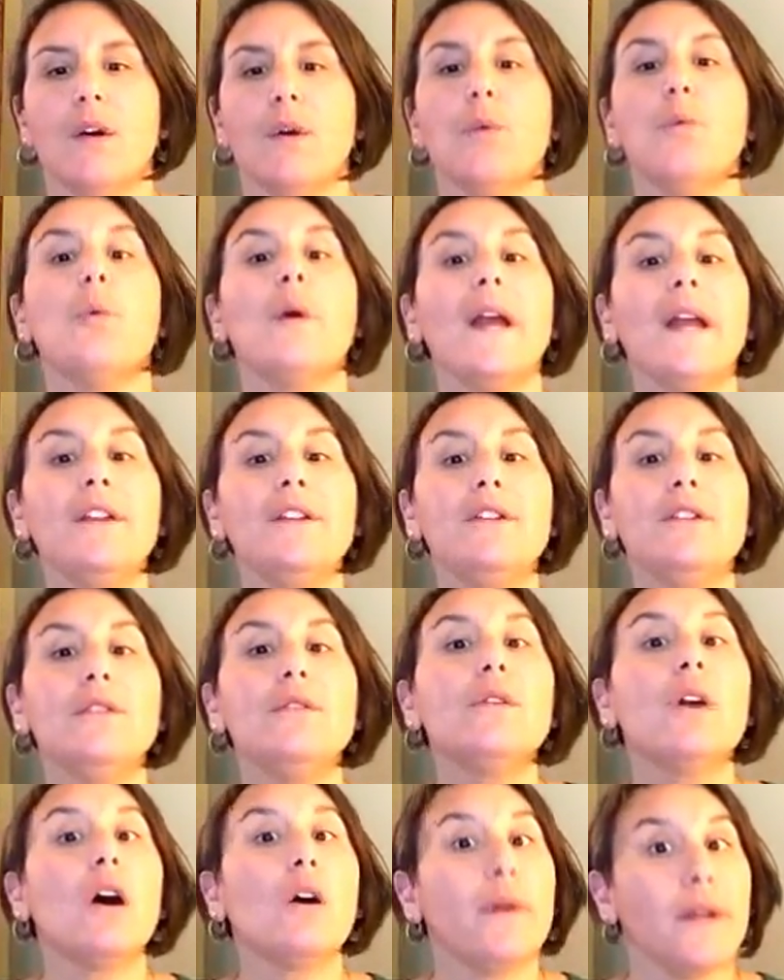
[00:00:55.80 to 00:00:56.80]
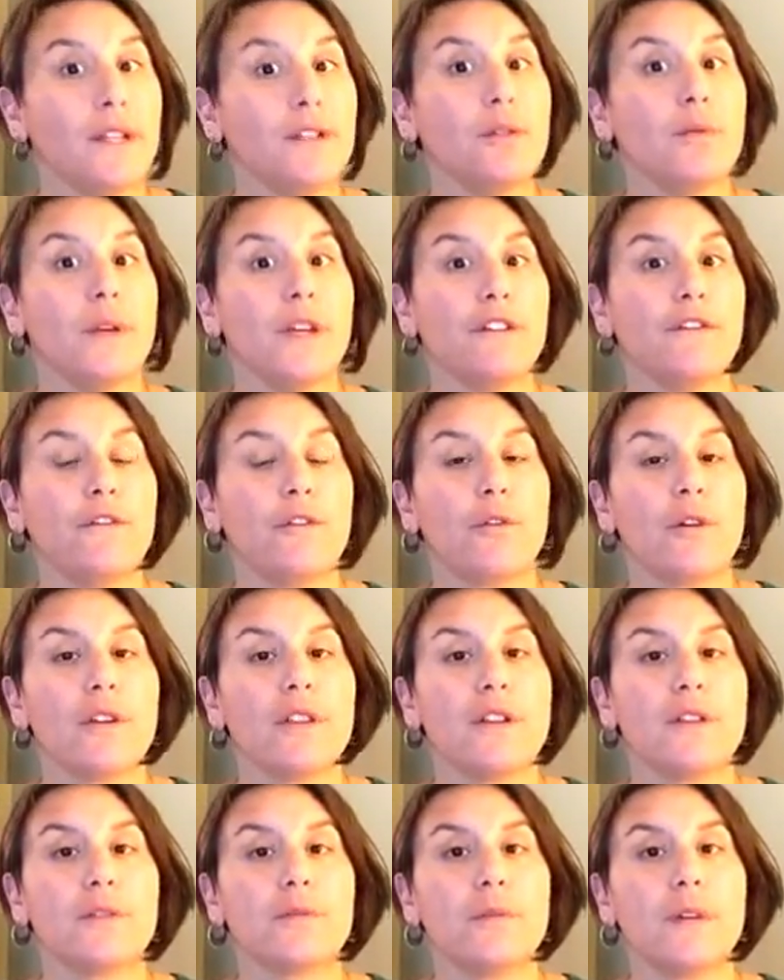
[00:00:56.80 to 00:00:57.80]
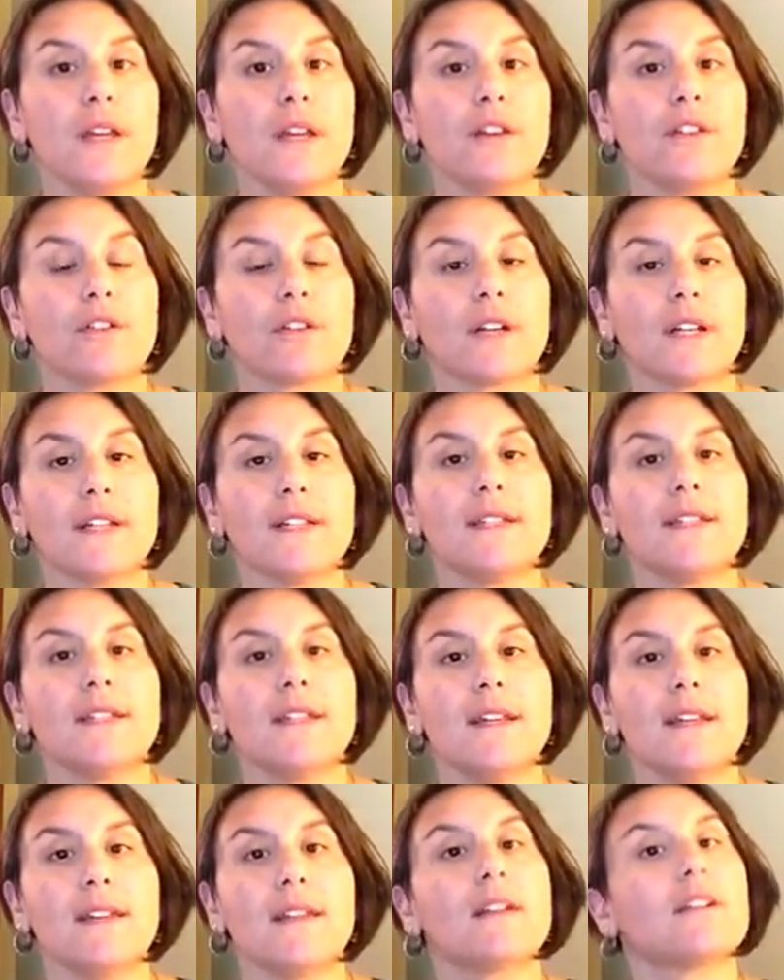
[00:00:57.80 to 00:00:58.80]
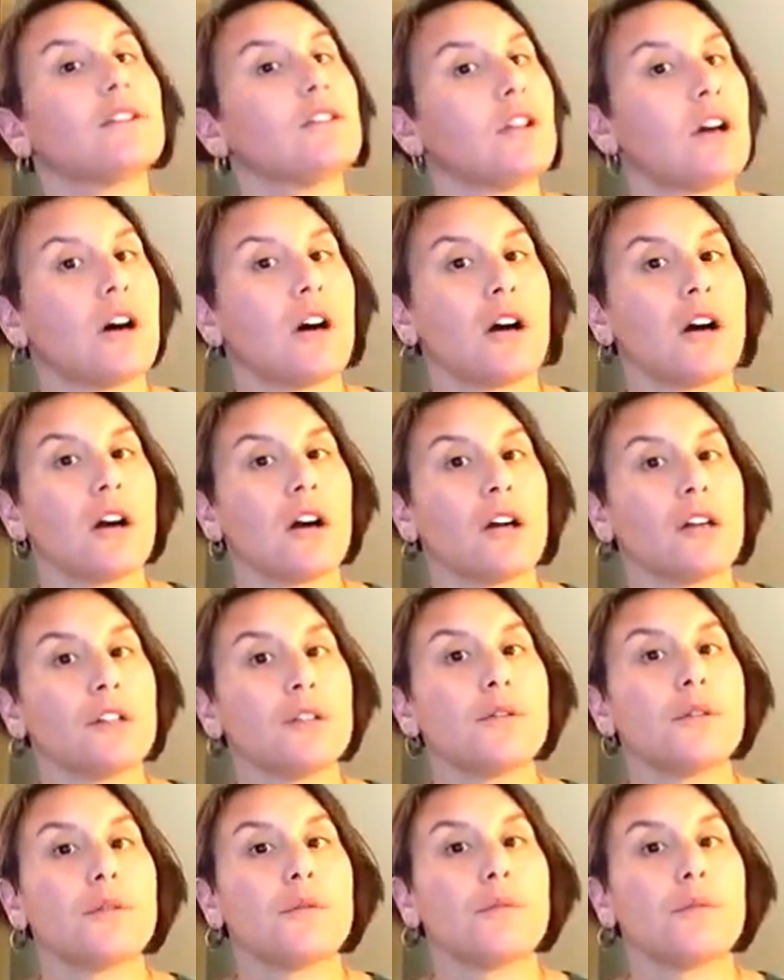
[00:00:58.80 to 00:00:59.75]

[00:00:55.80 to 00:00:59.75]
When you go into week 4 this week, you're going to see that a large